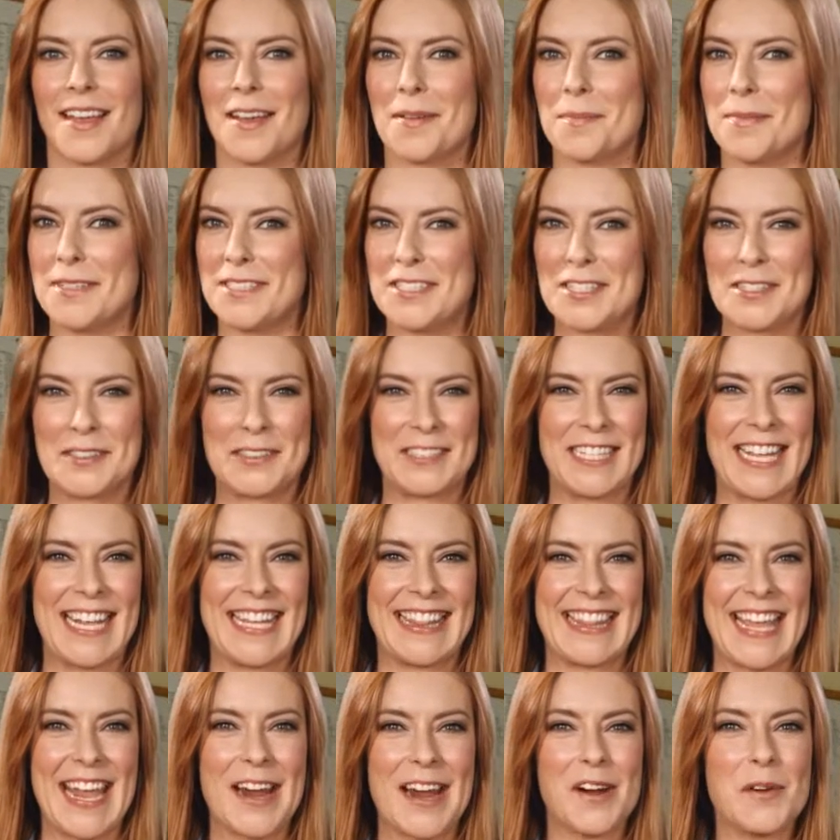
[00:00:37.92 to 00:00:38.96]
But don't take
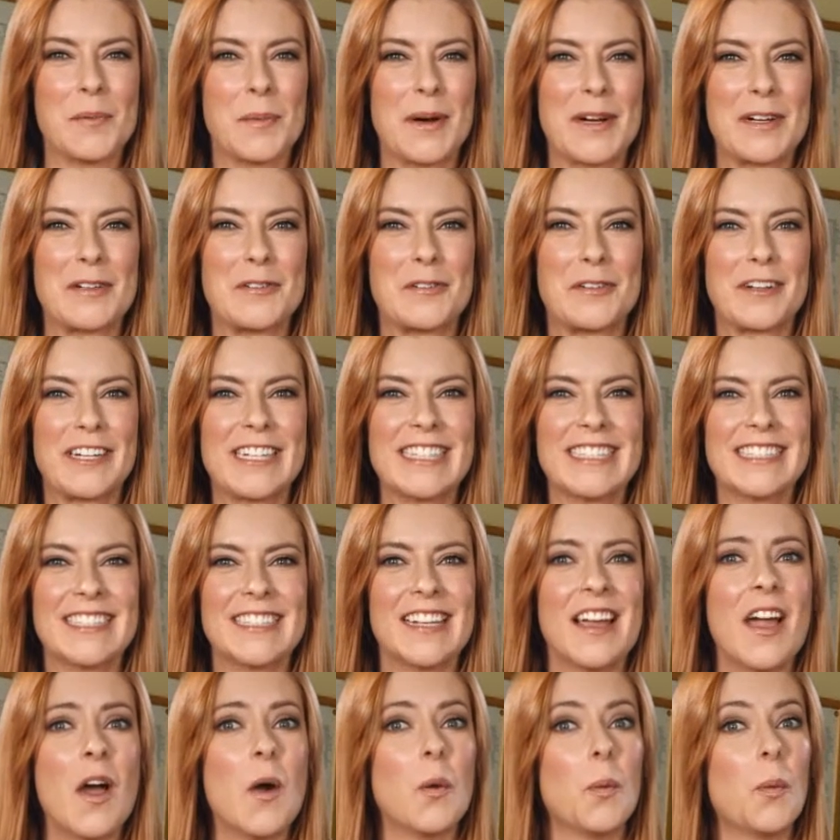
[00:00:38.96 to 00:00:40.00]
their word for it.
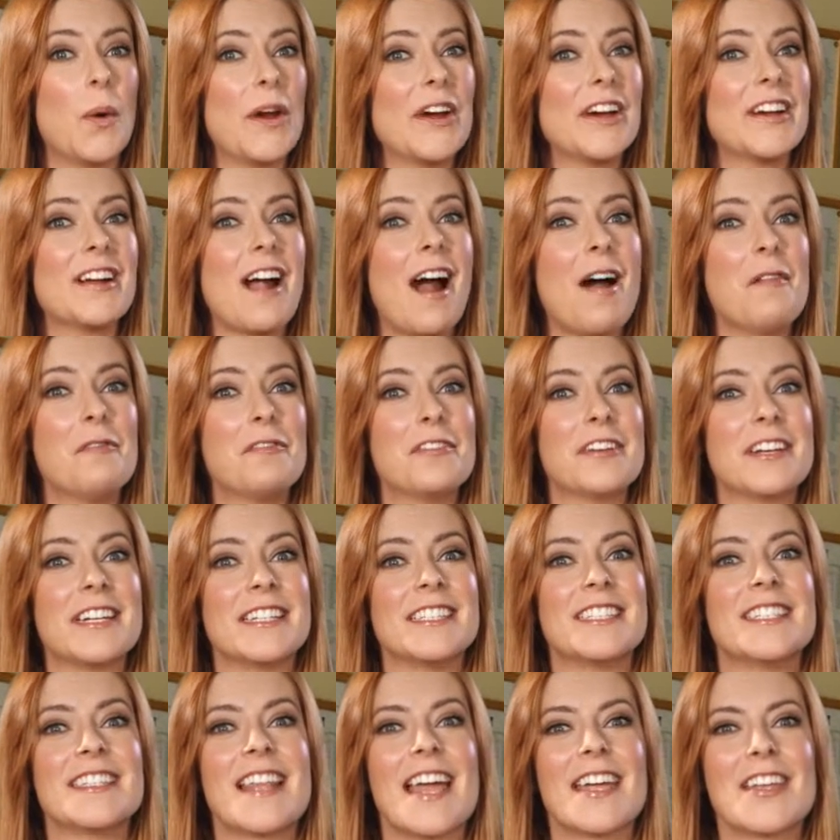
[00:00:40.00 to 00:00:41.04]
We're
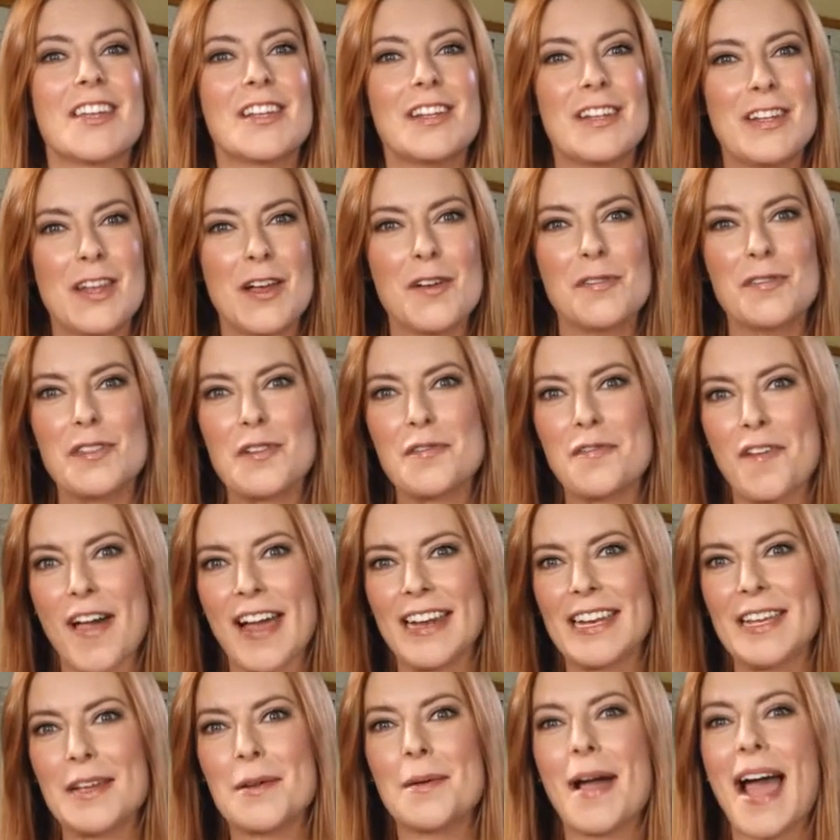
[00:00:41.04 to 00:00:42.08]
confident that you'll love the
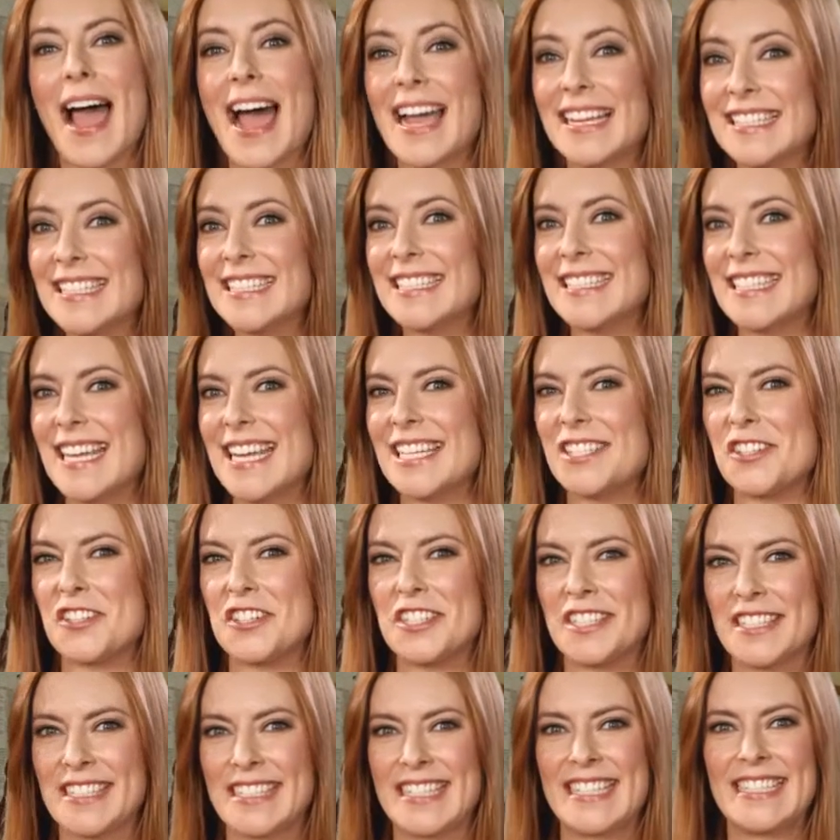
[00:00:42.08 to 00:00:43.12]
value and attention
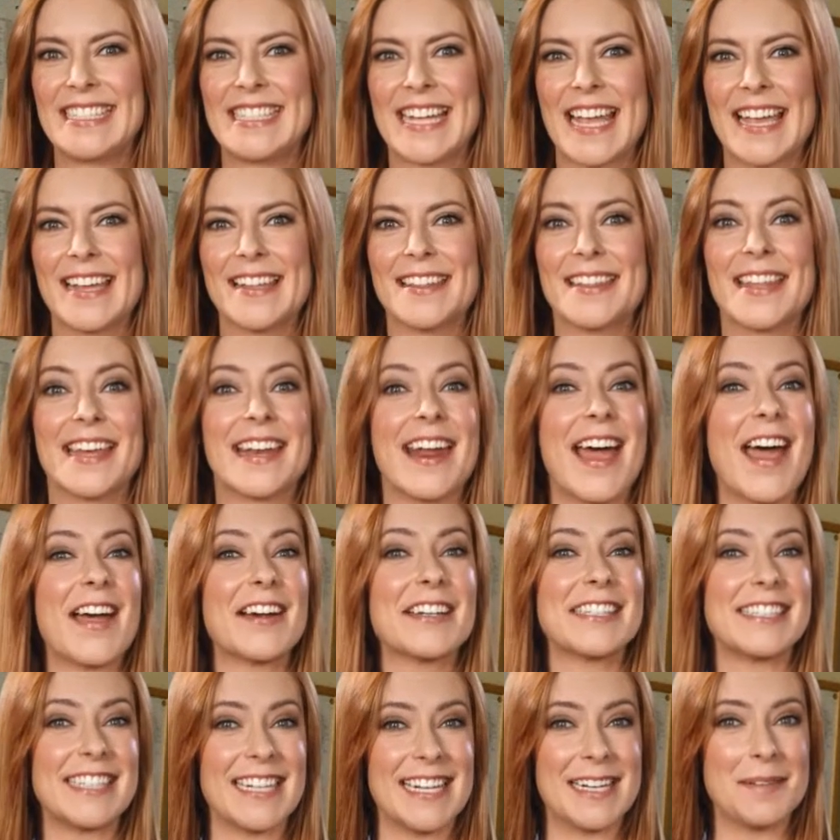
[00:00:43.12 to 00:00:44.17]
to detail that our
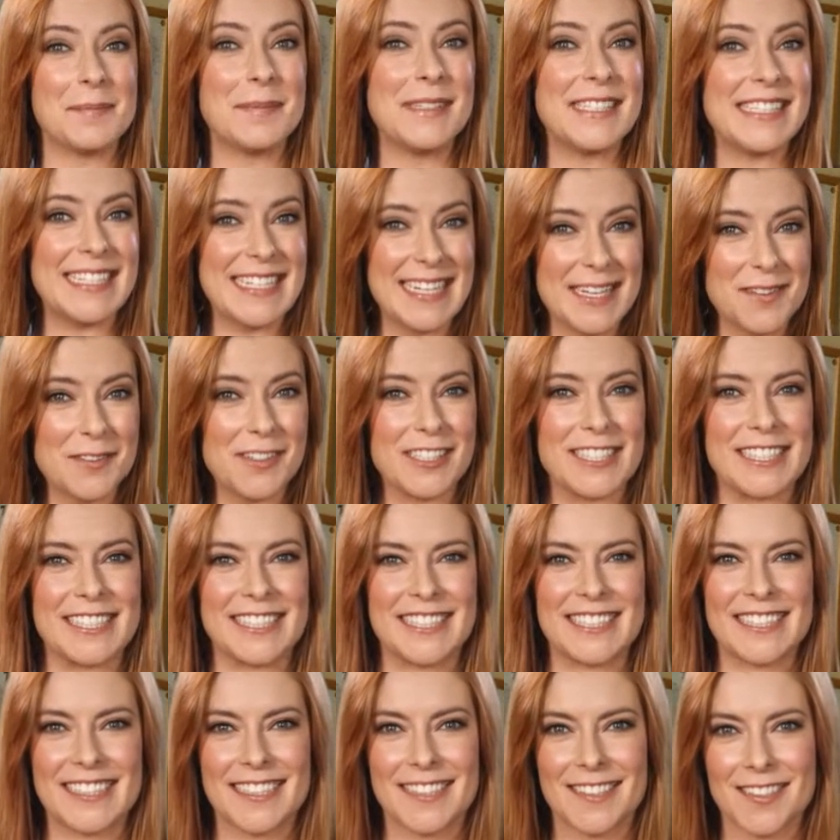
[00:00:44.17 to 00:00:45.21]
team
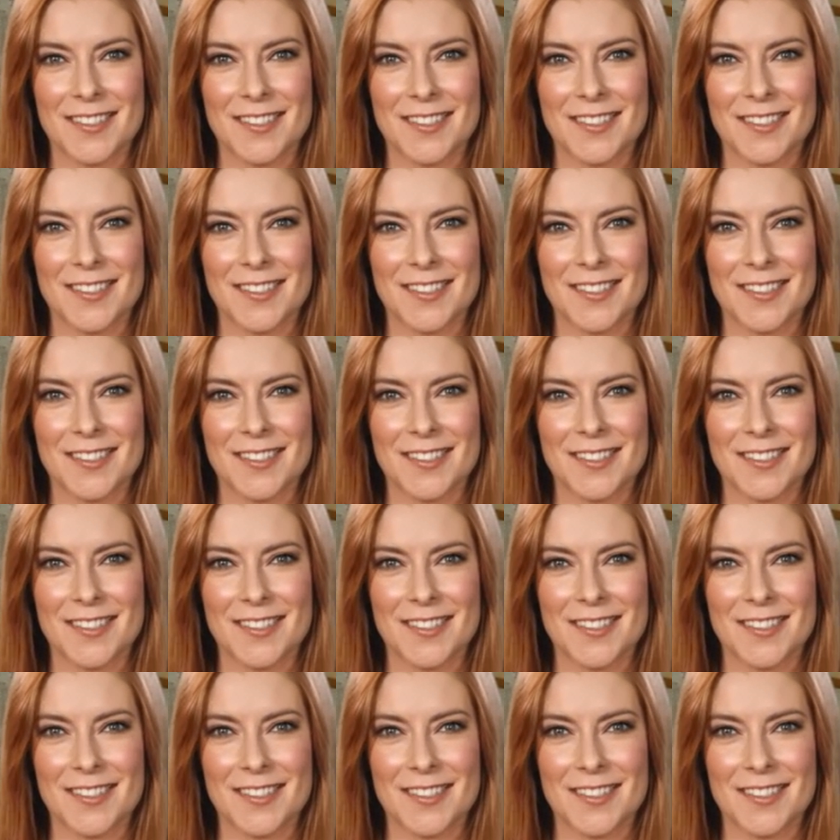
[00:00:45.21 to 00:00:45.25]
delivers.